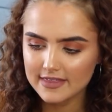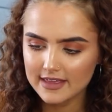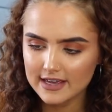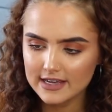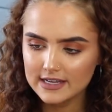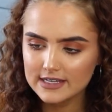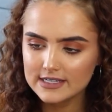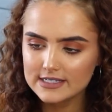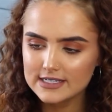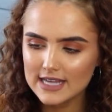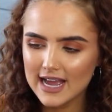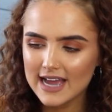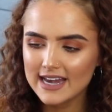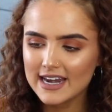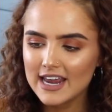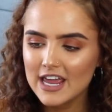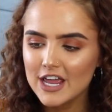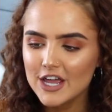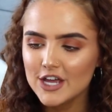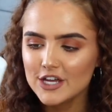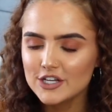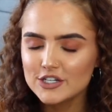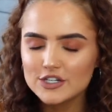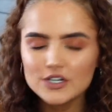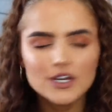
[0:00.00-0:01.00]
this, and
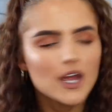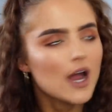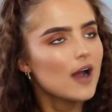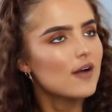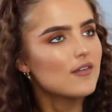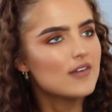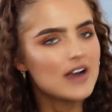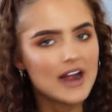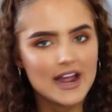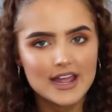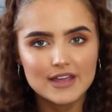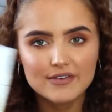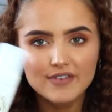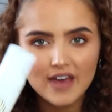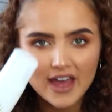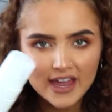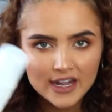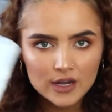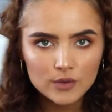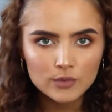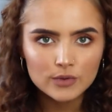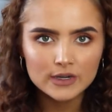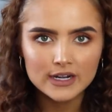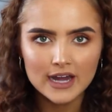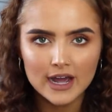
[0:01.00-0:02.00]
right, if
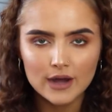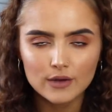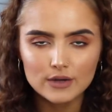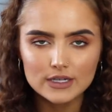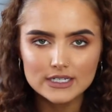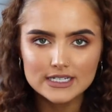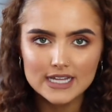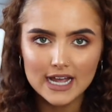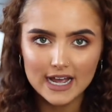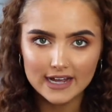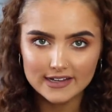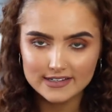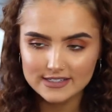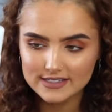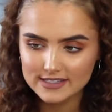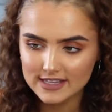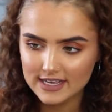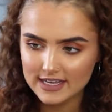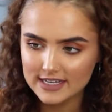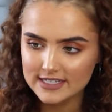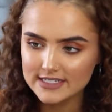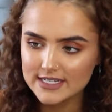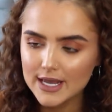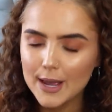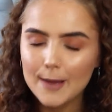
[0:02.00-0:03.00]
anyone else has
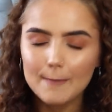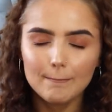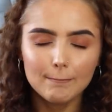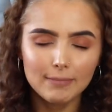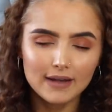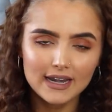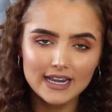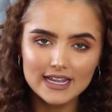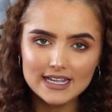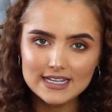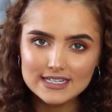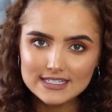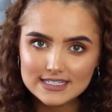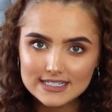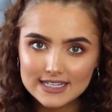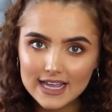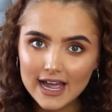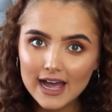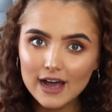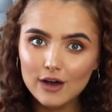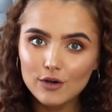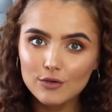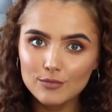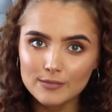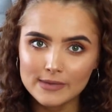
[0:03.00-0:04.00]
this, please
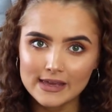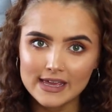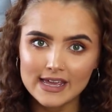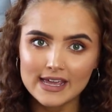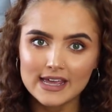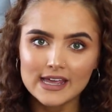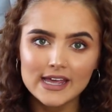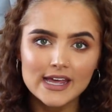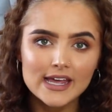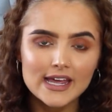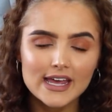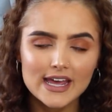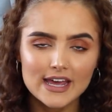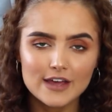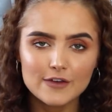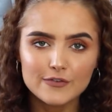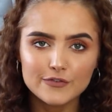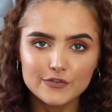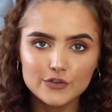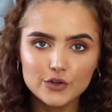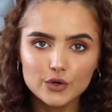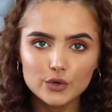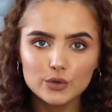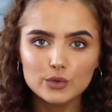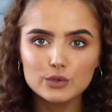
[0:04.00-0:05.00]
tell me if
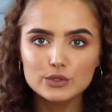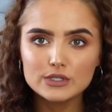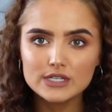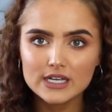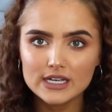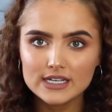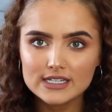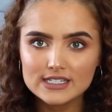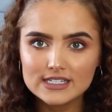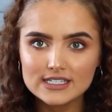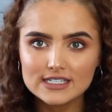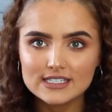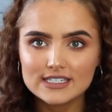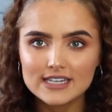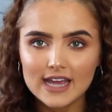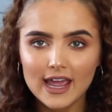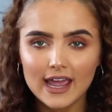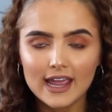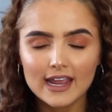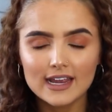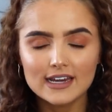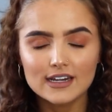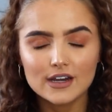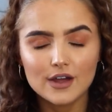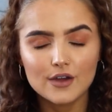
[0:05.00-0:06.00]
yours has
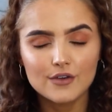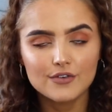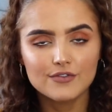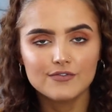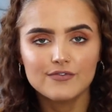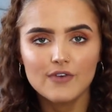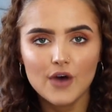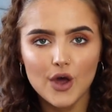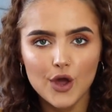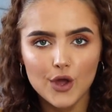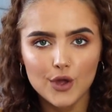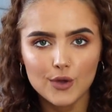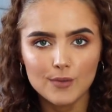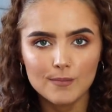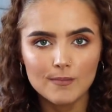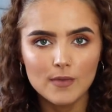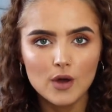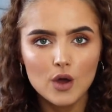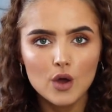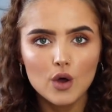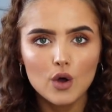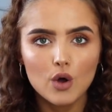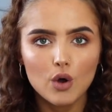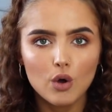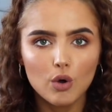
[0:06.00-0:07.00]
stayed a foam
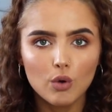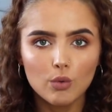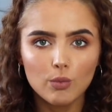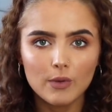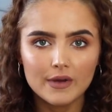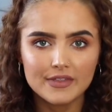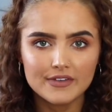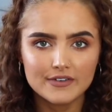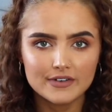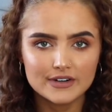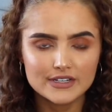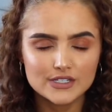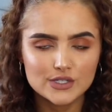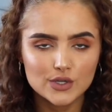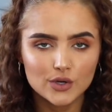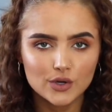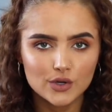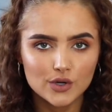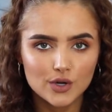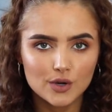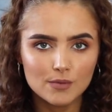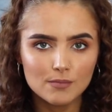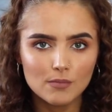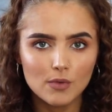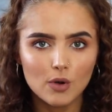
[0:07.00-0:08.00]
or whether it's gone
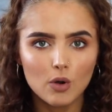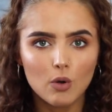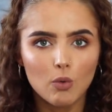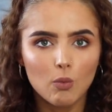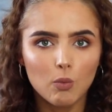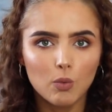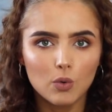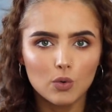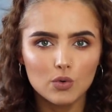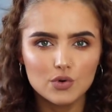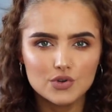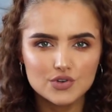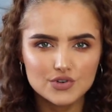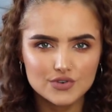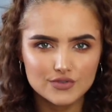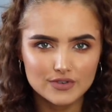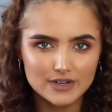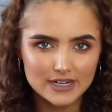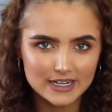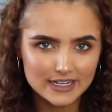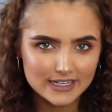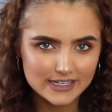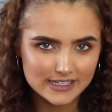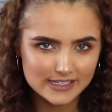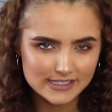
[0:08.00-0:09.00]
a more
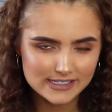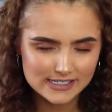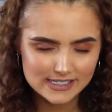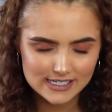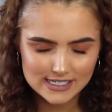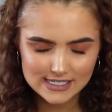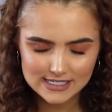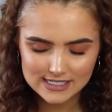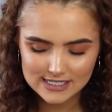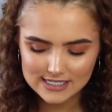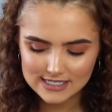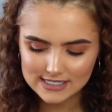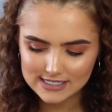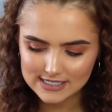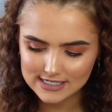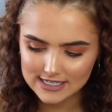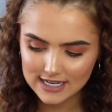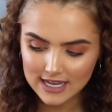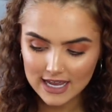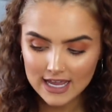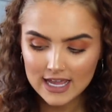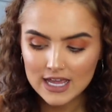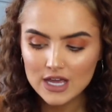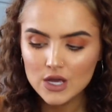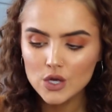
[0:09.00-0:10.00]
watery
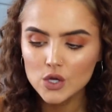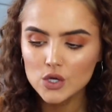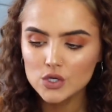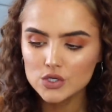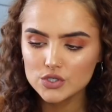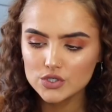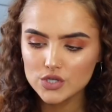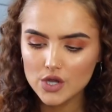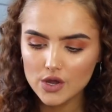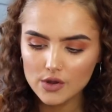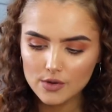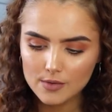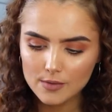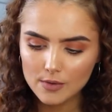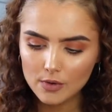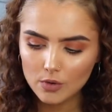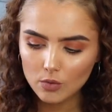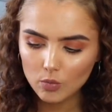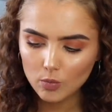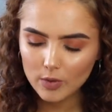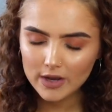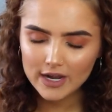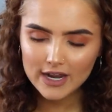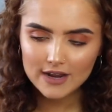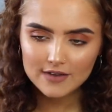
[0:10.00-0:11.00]
consistency. So
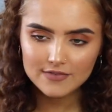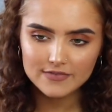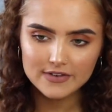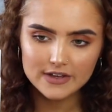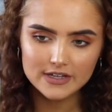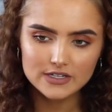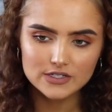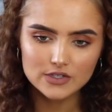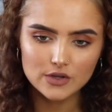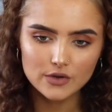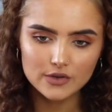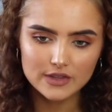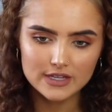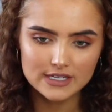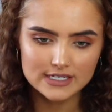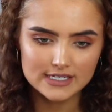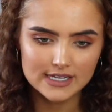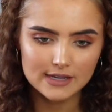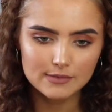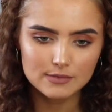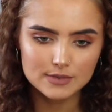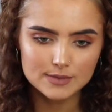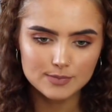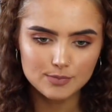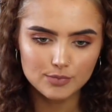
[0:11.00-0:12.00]
when I first got this,
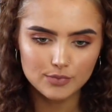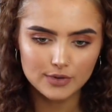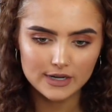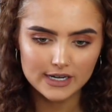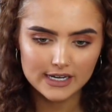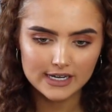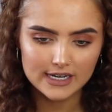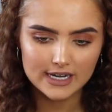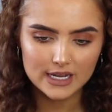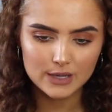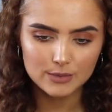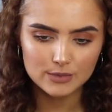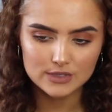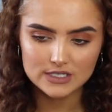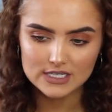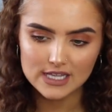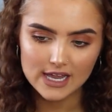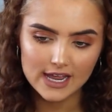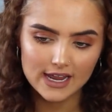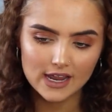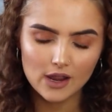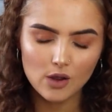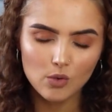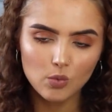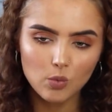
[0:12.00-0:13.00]
it was brilliant. It was
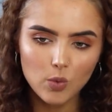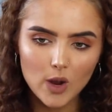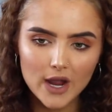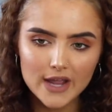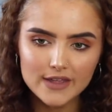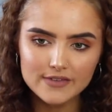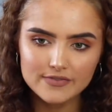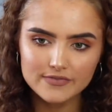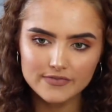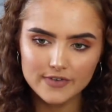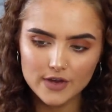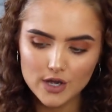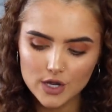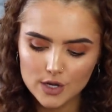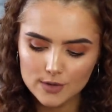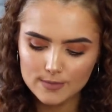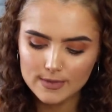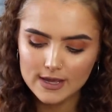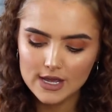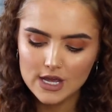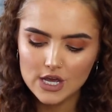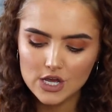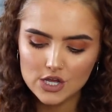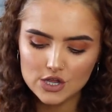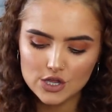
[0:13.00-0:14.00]
like a white foam
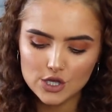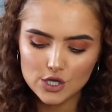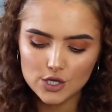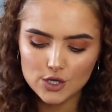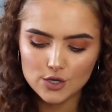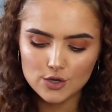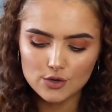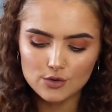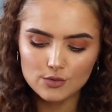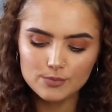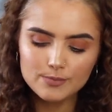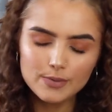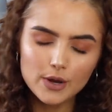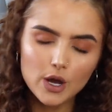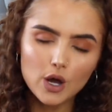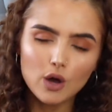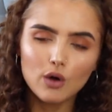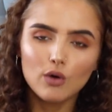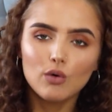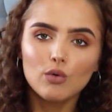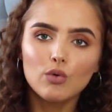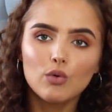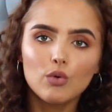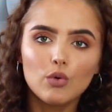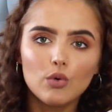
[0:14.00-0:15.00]
that you put
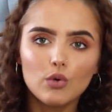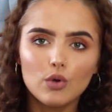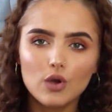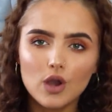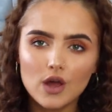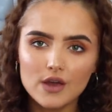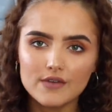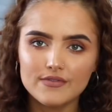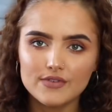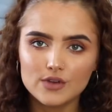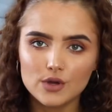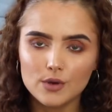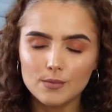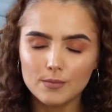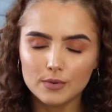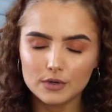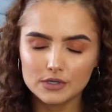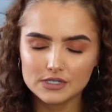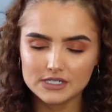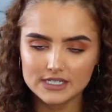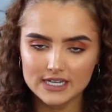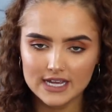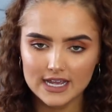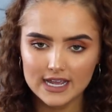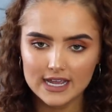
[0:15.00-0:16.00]
all over your
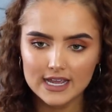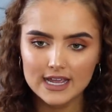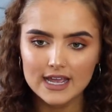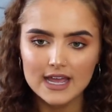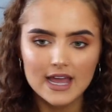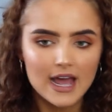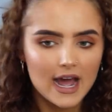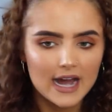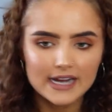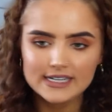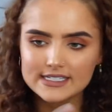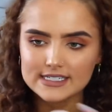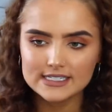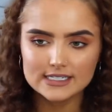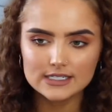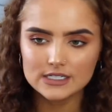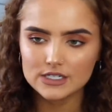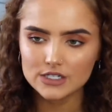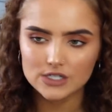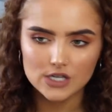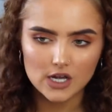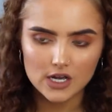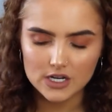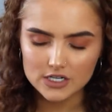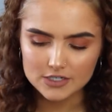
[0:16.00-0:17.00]
body. I didn't
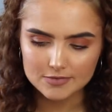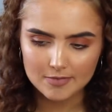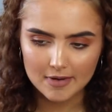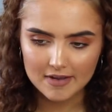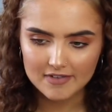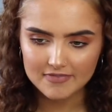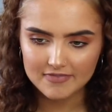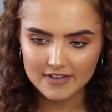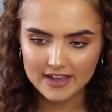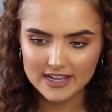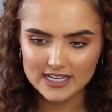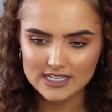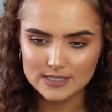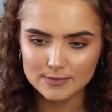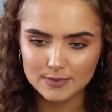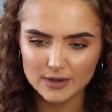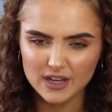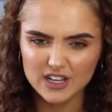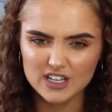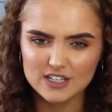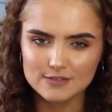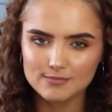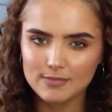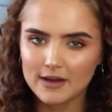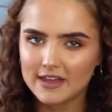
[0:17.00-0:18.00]
touch my face
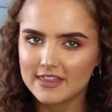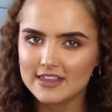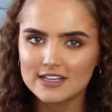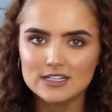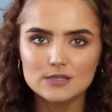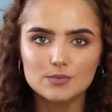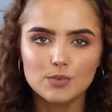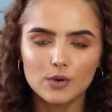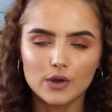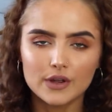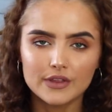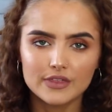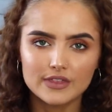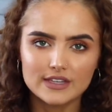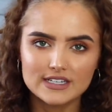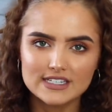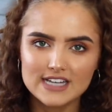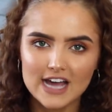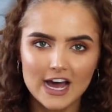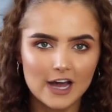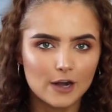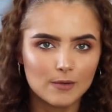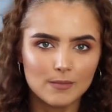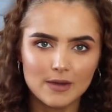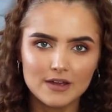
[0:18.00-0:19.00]
because by this point the
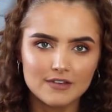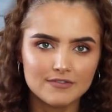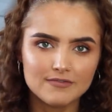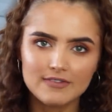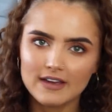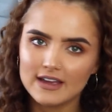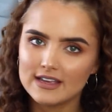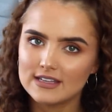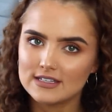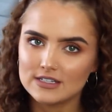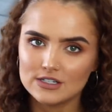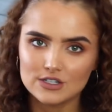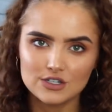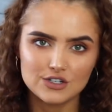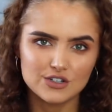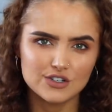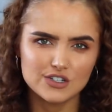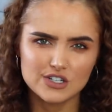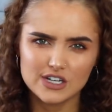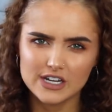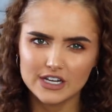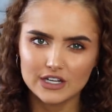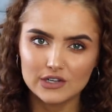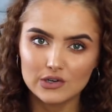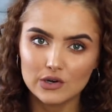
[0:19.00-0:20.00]
tan on my face had
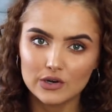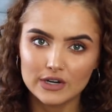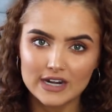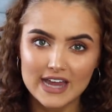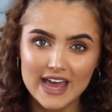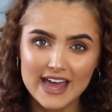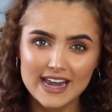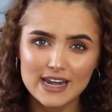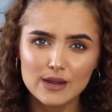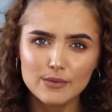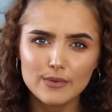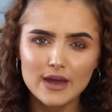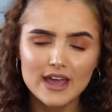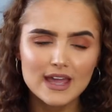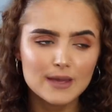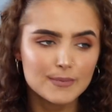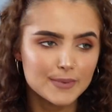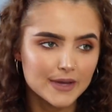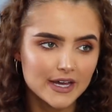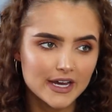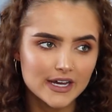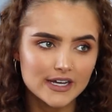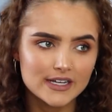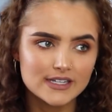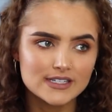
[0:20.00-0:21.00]
usually gone anyway,
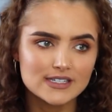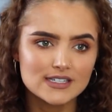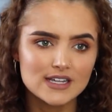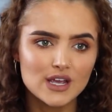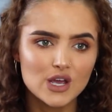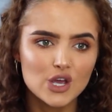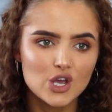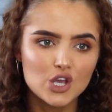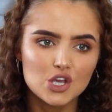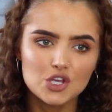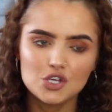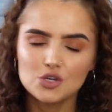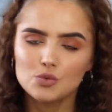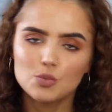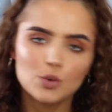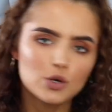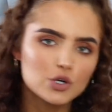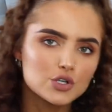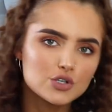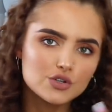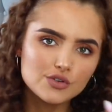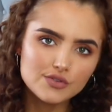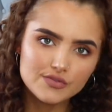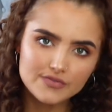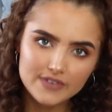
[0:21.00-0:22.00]
because you
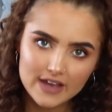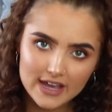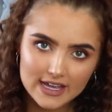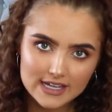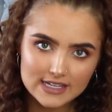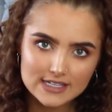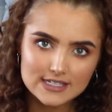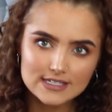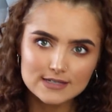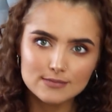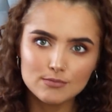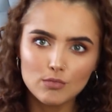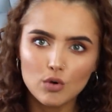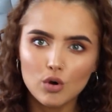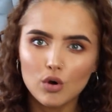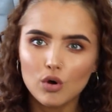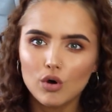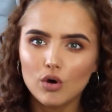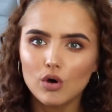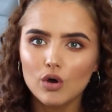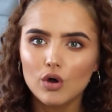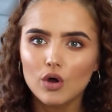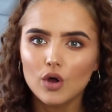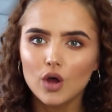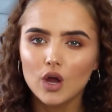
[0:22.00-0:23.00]
wash your face
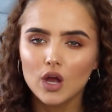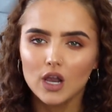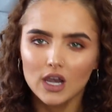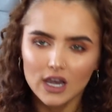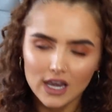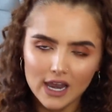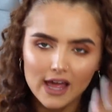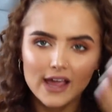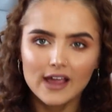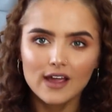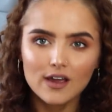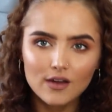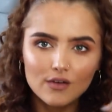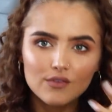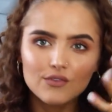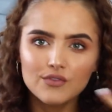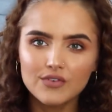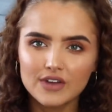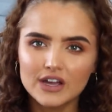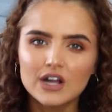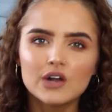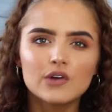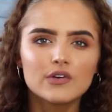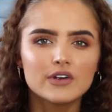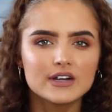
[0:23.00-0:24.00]
more like
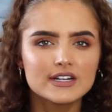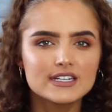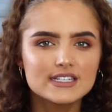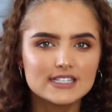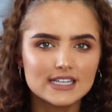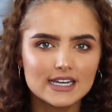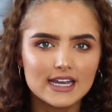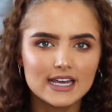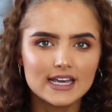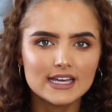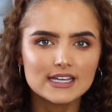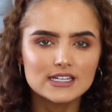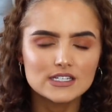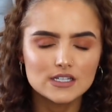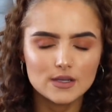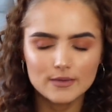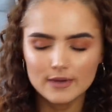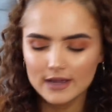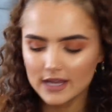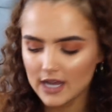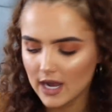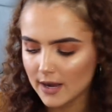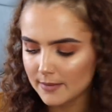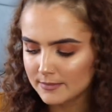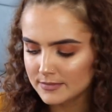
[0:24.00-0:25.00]
vigorously so
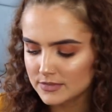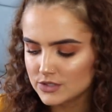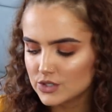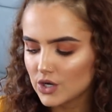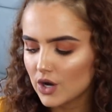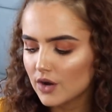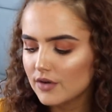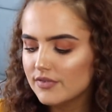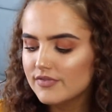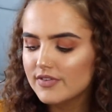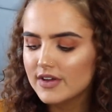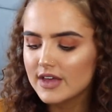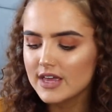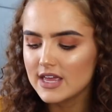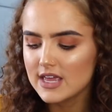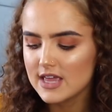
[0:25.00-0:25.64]
it comes off.